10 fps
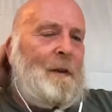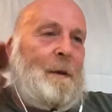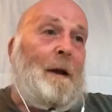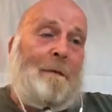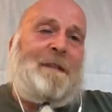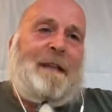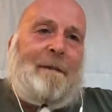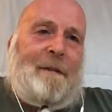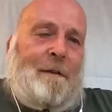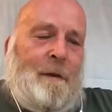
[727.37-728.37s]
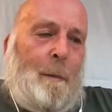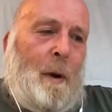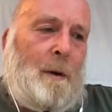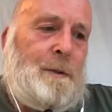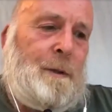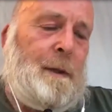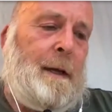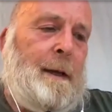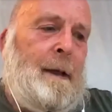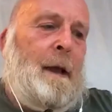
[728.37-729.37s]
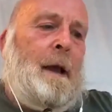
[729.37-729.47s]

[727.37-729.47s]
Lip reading: So we obviously have a different approach on that.